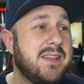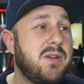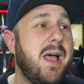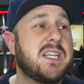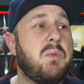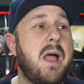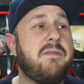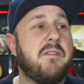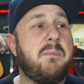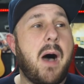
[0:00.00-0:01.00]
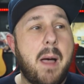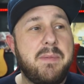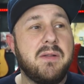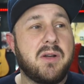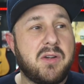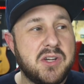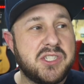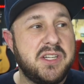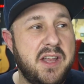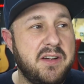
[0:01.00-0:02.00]
So, ex wife of popular
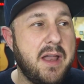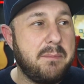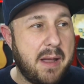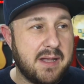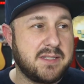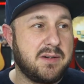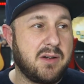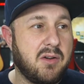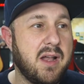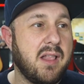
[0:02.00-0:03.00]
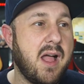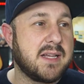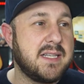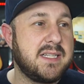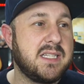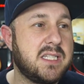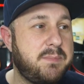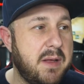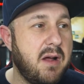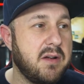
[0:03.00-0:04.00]
Christian internet pastor Greg Locke says he
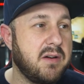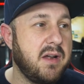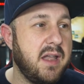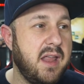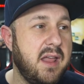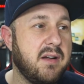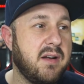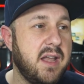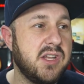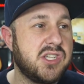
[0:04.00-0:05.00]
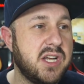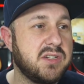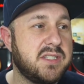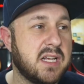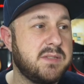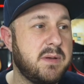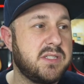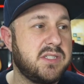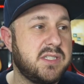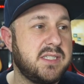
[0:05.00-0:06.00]
spit on her and he hit her, and he shares text
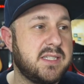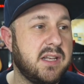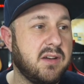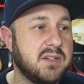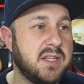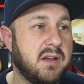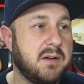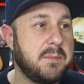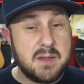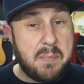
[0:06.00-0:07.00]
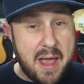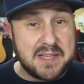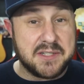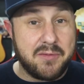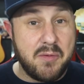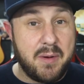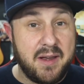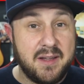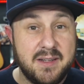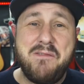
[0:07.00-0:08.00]
messages he sent cursing her. This is a pastor,
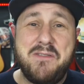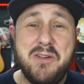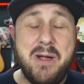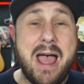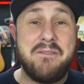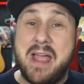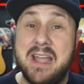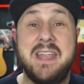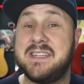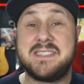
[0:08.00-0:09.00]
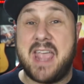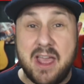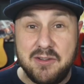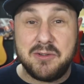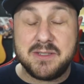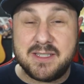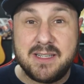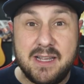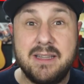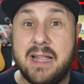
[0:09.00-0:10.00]
everybody. If you have any scandals,
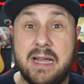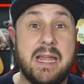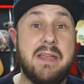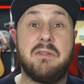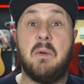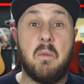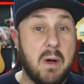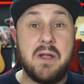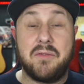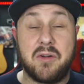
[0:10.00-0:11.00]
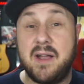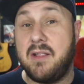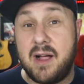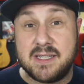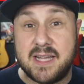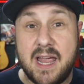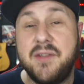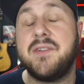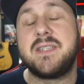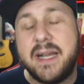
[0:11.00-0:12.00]
like even one of Greg Locke's
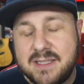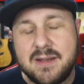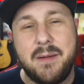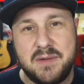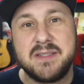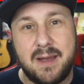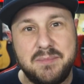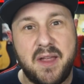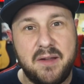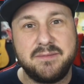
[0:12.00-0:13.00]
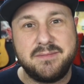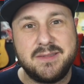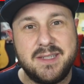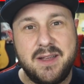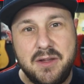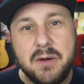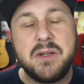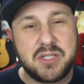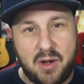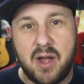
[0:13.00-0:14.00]
scandals, it's time to step down. You're a
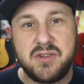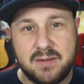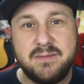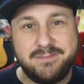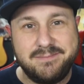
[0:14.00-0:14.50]
distraction.